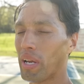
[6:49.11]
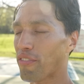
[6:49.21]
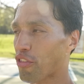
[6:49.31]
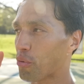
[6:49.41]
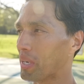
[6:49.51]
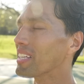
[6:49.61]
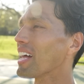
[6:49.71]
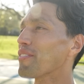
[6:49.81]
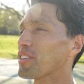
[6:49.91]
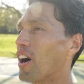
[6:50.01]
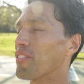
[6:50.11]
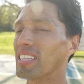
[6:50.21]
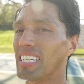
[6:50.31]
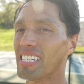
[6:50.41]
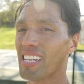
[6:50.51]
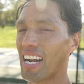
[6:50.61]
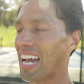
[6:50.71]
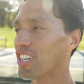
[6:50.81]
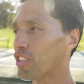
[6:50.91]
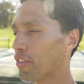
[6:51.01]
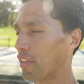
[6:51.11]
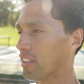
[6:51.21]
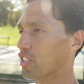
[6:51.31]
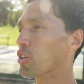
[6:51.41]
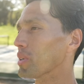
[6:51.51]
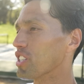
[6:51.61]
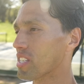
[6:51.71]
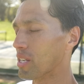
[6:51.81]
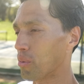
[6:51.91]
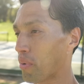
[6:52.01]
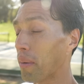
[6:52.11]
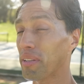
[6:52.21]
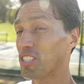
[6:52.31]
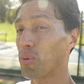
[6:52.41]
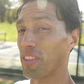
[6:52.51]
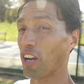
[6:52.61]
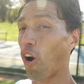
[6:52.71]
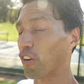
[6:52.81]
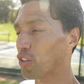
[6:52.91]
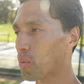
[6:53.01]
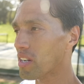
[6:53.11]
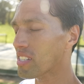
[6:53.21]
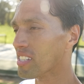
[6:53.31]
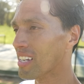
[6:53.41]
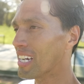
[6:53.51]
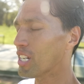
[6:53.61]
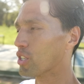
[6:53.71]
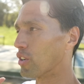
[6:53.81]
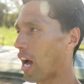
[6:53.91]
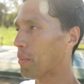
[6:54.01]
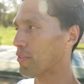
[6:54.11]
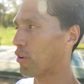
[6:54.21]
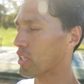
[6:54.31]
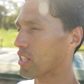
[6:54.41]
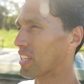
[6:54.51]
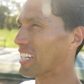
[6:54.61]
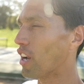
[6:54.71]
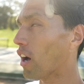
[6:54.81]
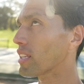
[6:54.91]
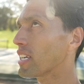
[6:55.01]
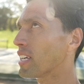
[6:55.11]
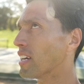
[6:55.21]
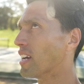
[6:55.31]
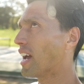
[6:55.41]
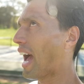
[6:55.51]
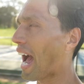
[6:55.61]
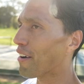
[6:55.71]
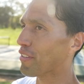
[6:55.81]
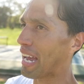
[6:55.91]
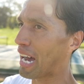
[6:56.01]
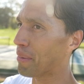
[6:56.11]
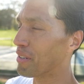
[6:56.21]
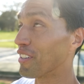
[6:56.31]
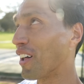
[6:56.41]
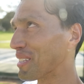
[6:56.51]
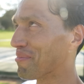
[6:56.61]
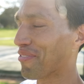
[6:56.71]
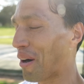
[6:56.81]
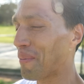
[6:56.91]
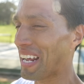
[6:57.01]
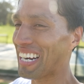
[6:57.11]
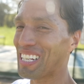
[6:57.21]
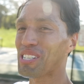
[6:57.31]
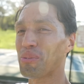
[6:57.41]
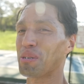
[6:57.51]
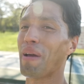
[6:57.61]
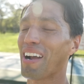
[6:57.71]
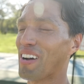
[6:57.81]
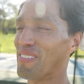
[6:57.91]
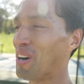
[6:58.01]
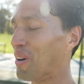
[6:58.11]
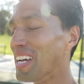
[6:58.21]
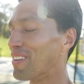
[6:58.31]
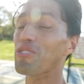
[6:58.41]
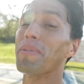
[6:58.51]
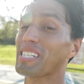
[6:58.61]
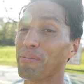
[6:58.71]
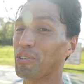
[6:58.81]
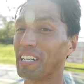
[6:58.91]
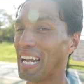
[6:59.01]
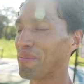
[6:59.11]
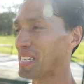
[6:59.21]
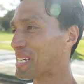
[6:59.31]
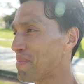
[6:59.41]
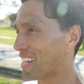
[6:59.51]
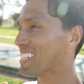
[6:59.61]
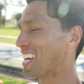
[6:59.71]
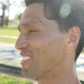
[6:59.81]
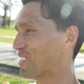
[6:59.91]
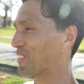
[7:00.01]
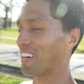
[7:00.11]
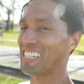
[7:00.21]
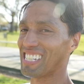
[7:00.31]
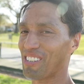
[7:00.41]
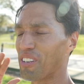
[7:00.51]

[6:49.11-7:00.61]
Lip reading: have 3 left on the list, and I actually think the 2 we just did were probably 2 of the harder ones. So now I'm gonna focus on the nollie half cab, nollie front 180, switch back 5-0. If you mess up trick names, it can make skaters go crazy. So